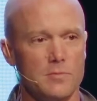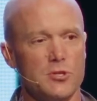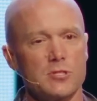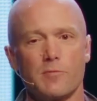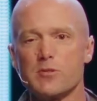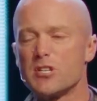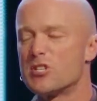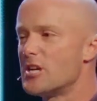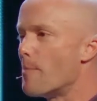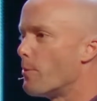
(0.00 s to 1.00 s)
Joseph was a
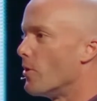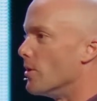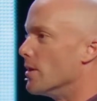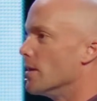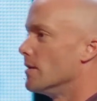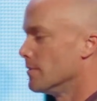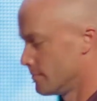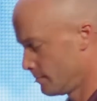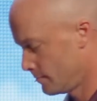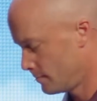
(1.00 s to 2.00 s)
shepherd,
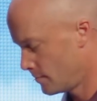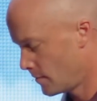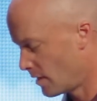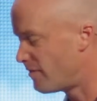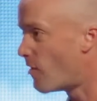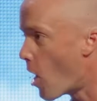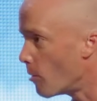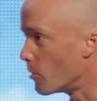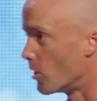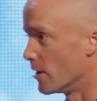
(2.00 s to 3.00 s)
a
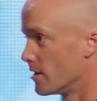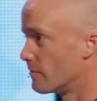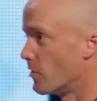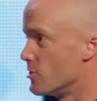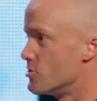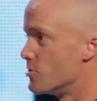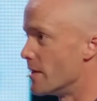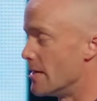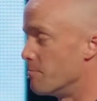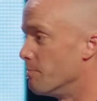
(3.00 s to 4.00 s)
farmer in the first
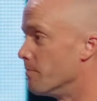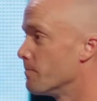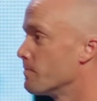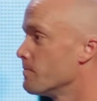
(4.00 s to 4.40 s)
dream.